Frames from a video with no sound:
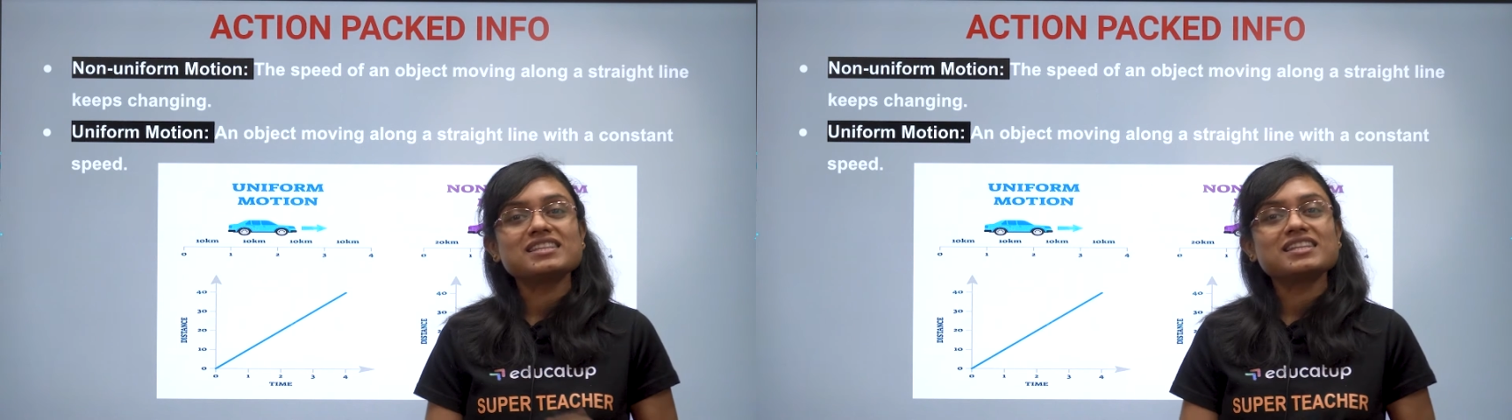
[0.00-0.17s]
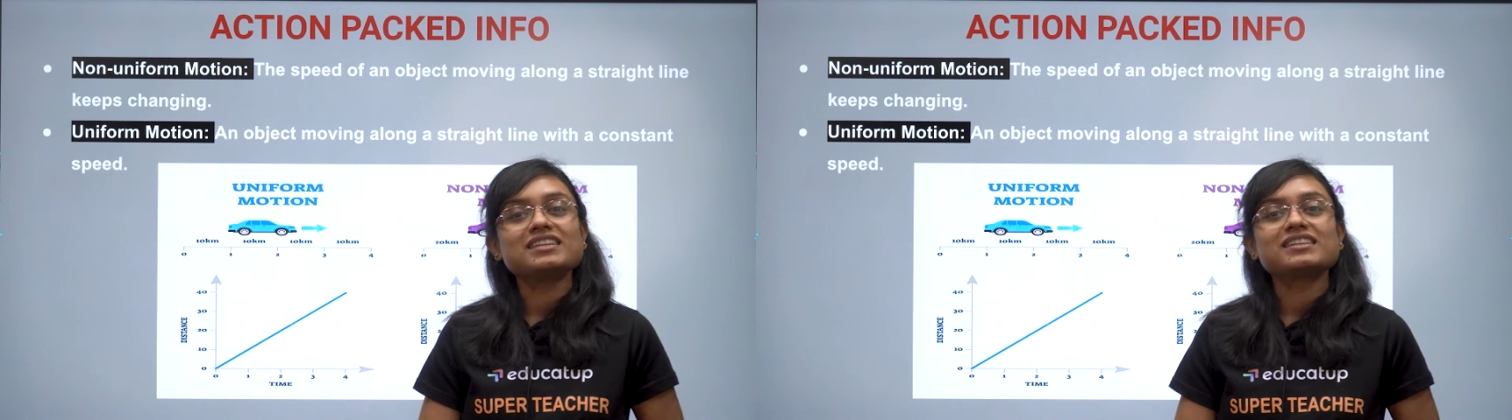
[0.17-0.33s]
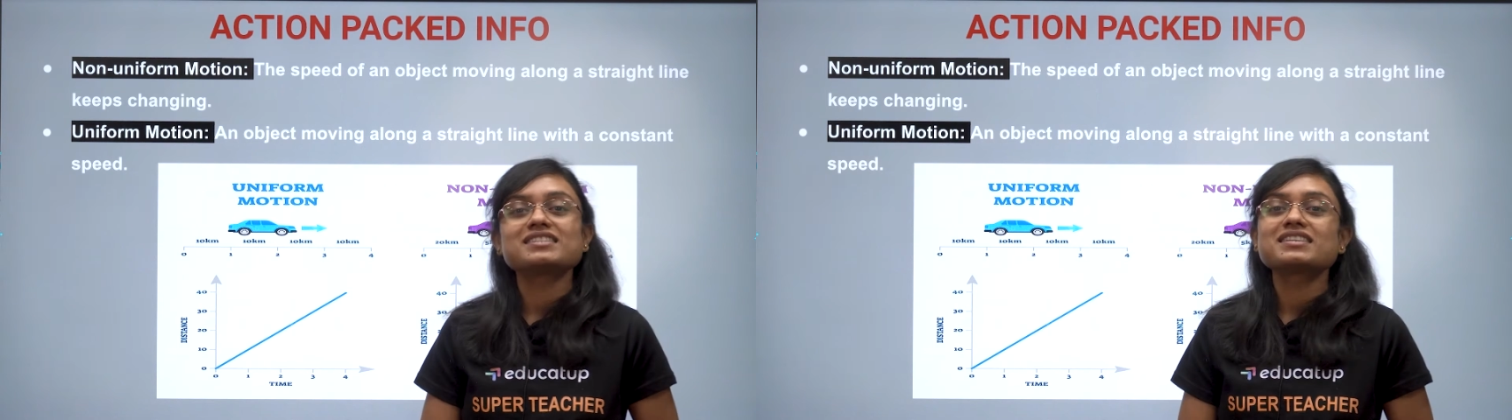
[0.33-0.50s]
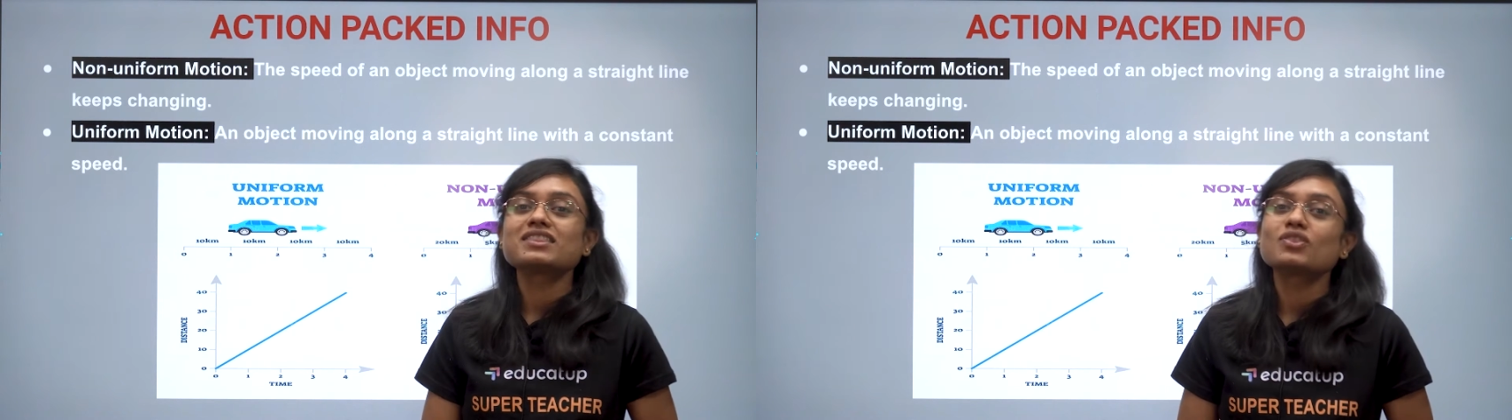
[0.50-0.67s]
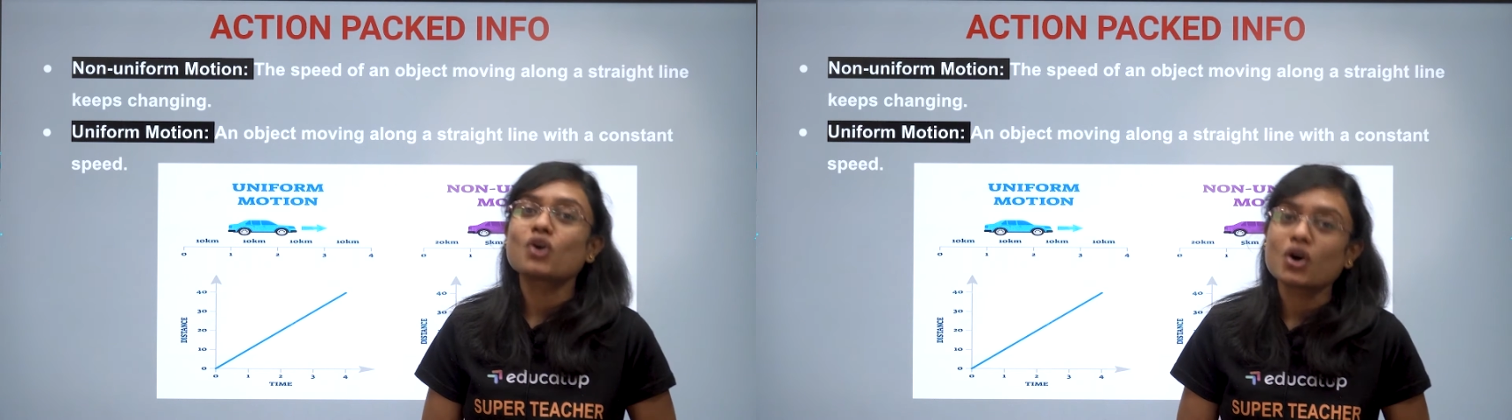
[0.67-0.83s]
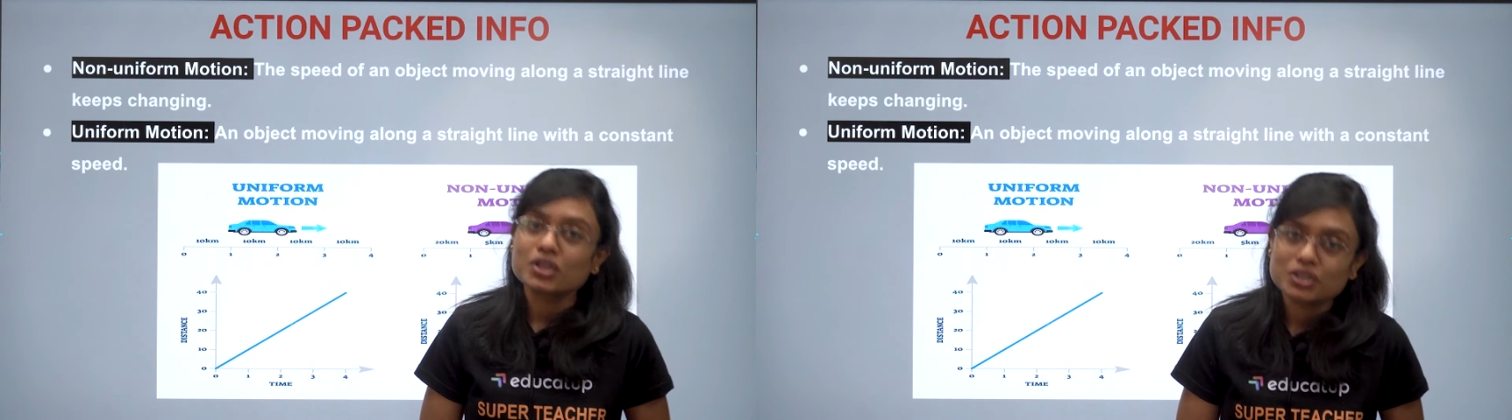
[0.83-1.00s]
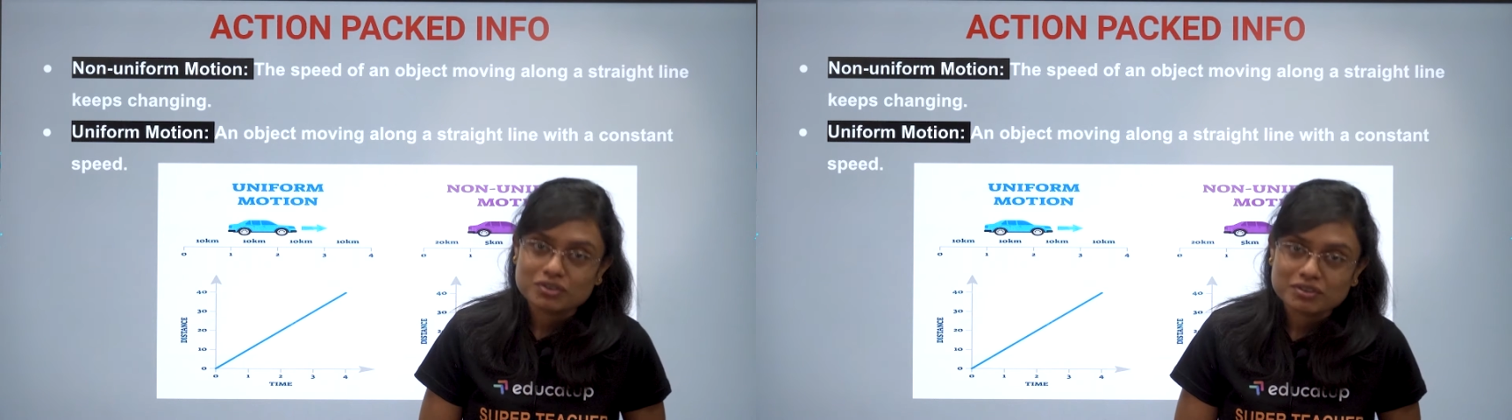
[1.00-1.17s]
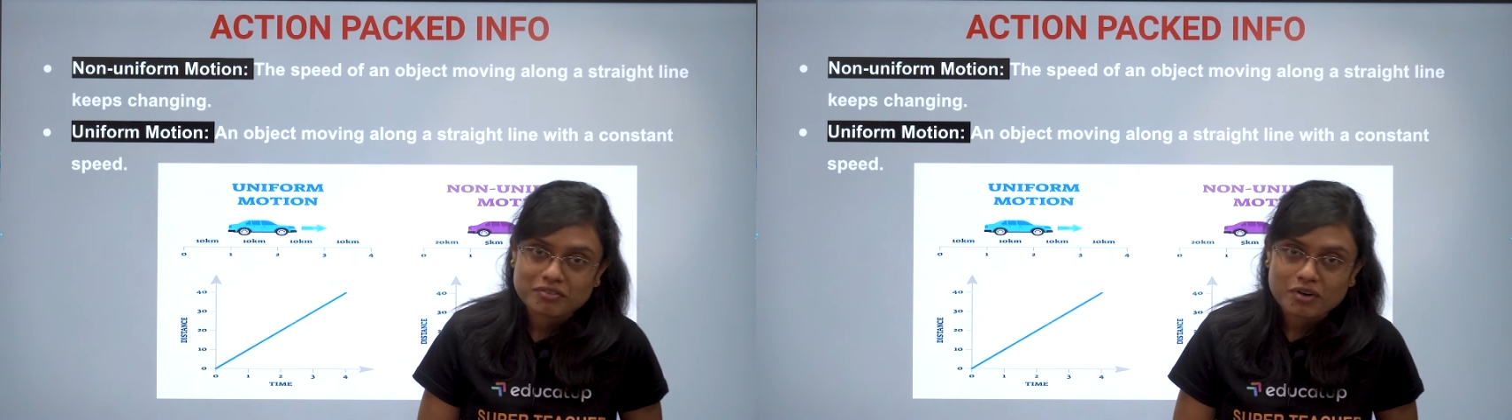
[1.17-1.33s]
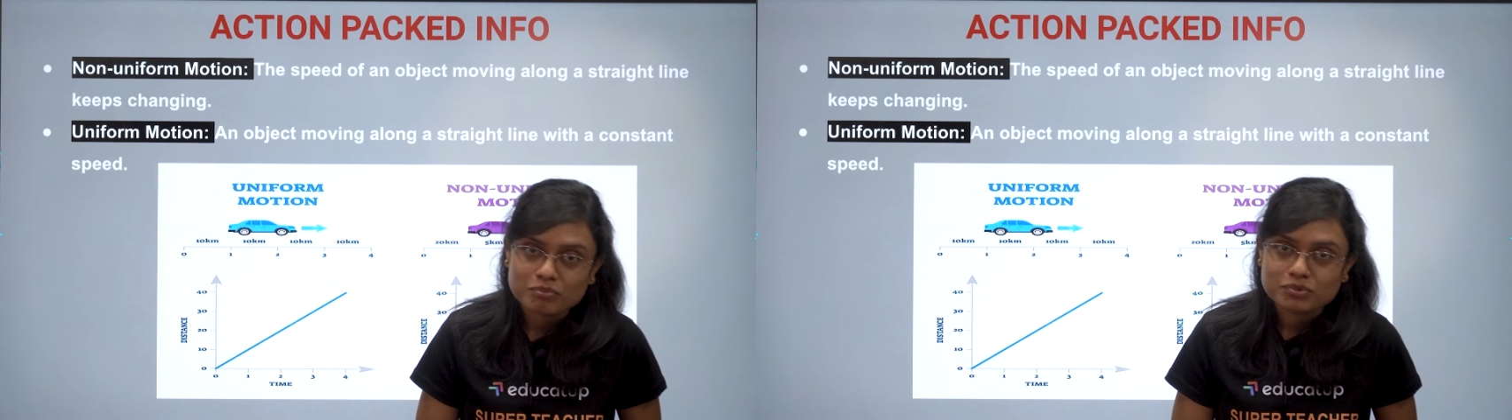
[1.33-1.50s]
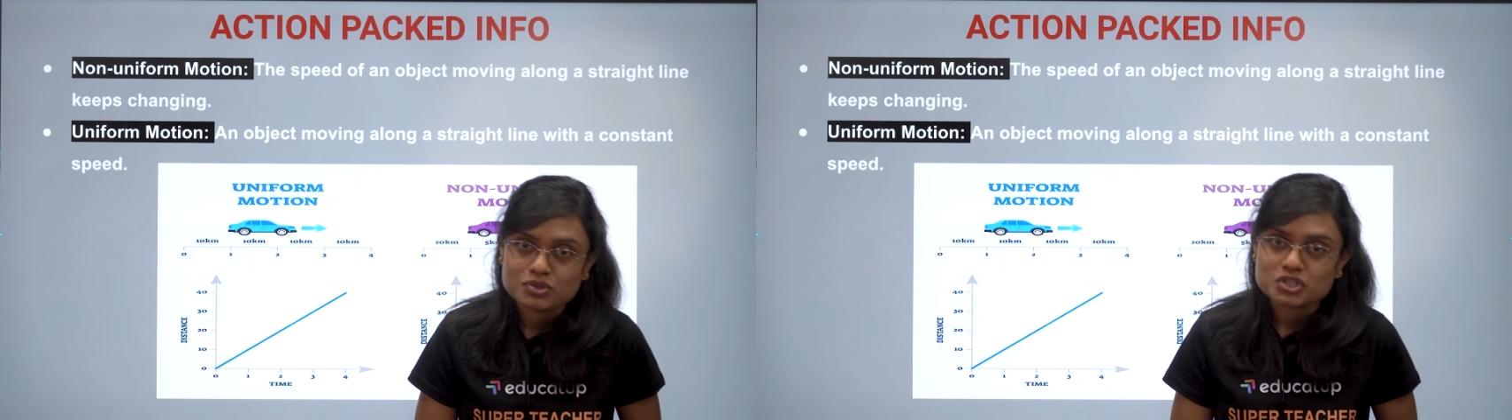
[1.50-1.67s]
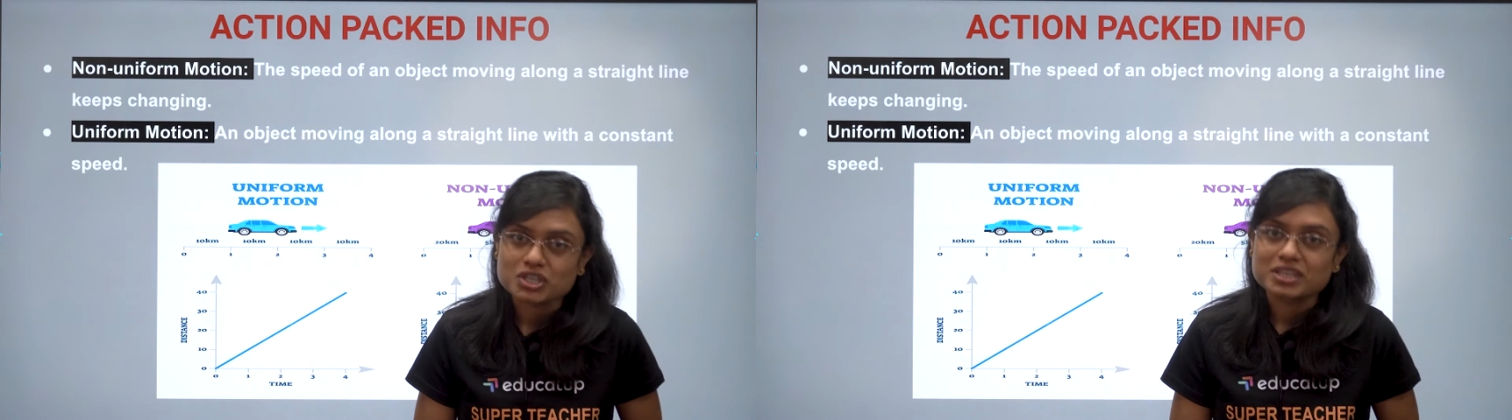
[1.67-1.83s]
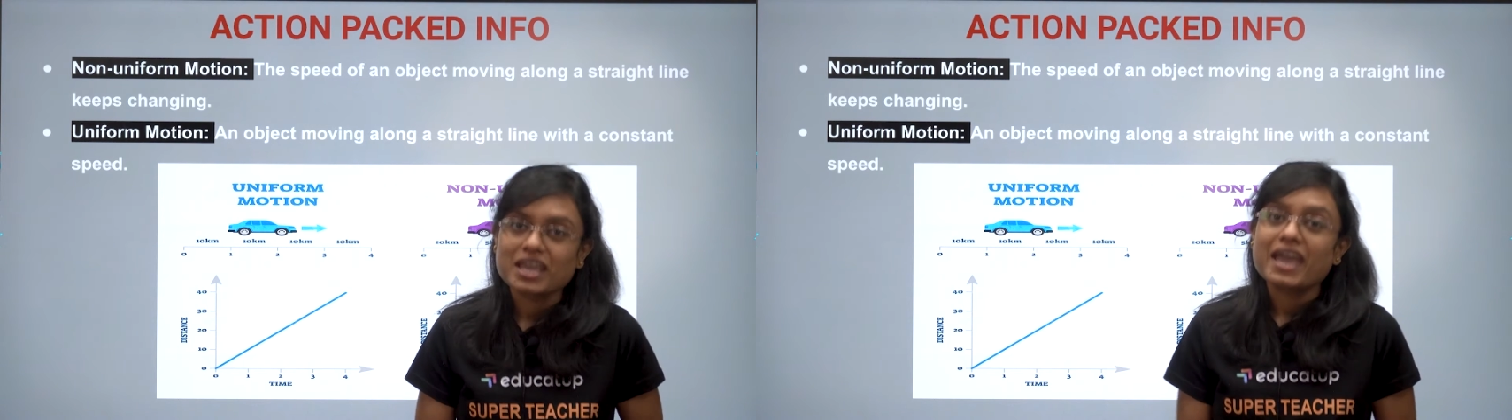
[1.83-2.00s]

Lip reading: then it is a non-uniform motion.